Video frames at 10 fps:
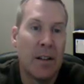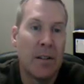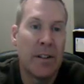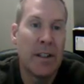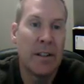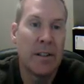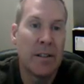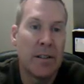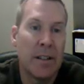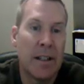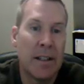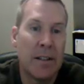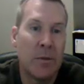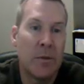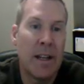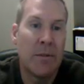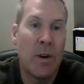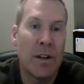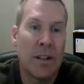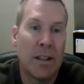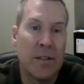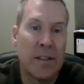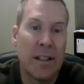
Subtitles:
Over here, we have watercolors